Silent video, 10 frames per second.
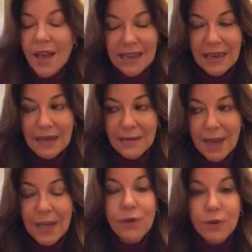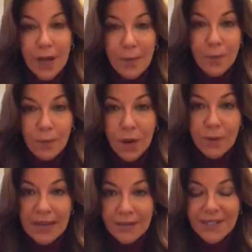I grew up
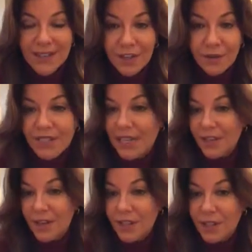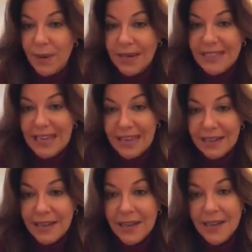around cellular technology. My
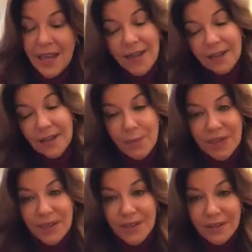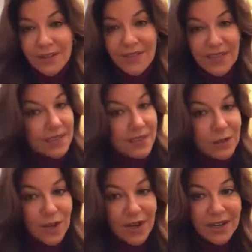dad had a company called Advanced
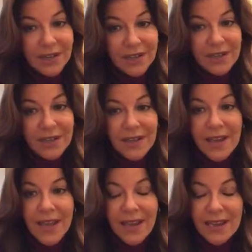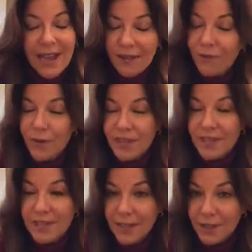Electronics and California
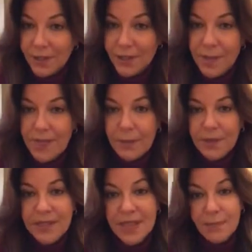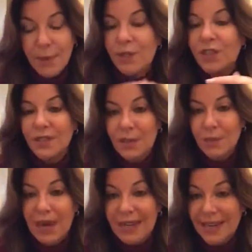Cellular that was then purchased
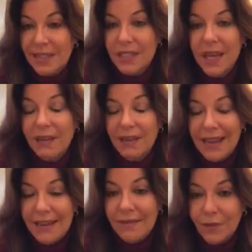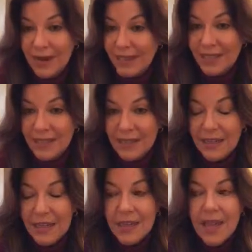by Nextel and
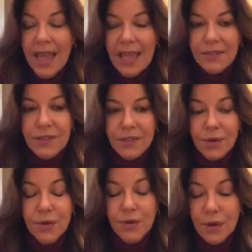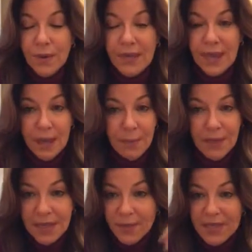Verizon. And so growing up,
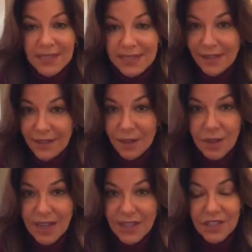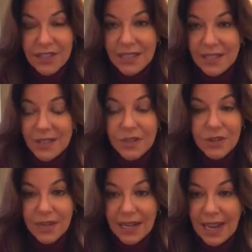he was in the telecommunications
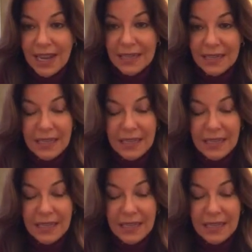industry. And